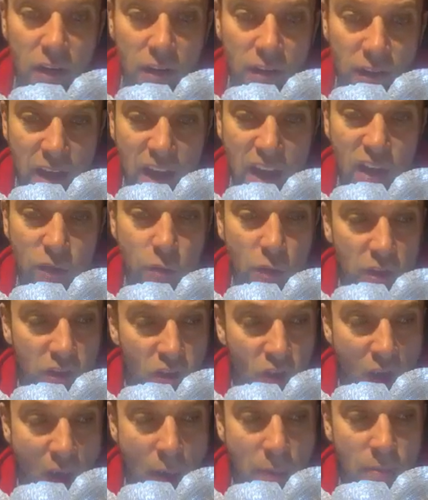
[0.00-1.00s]
These were
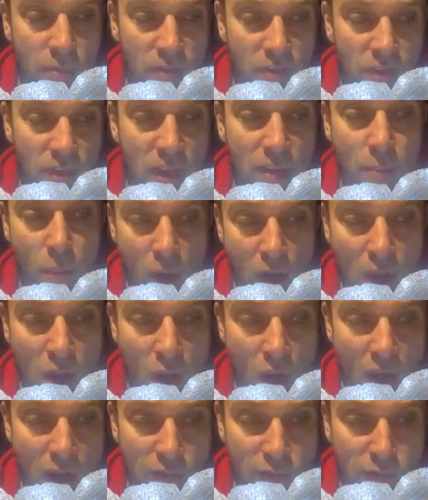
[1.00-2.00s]
times in my
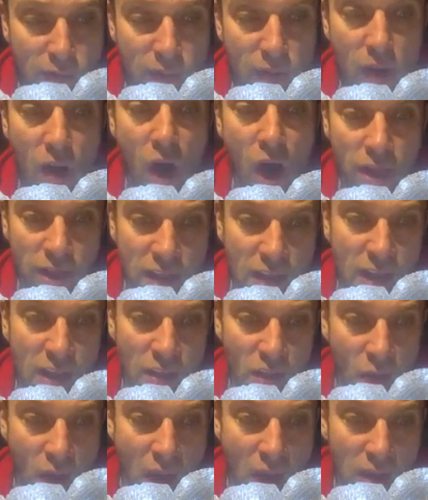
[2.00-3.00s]
life I nearly
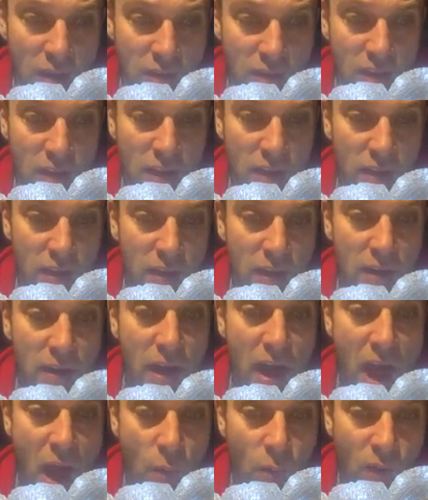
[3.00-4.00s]
died.
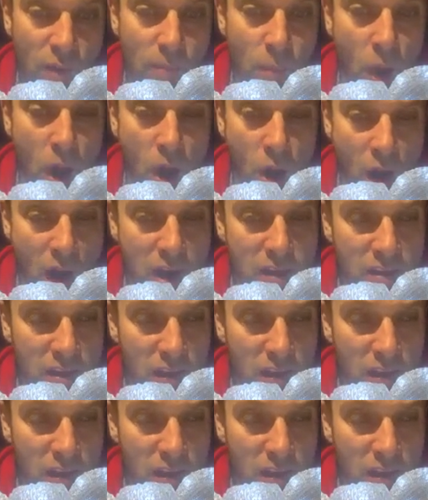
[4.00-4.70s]
And with my eyes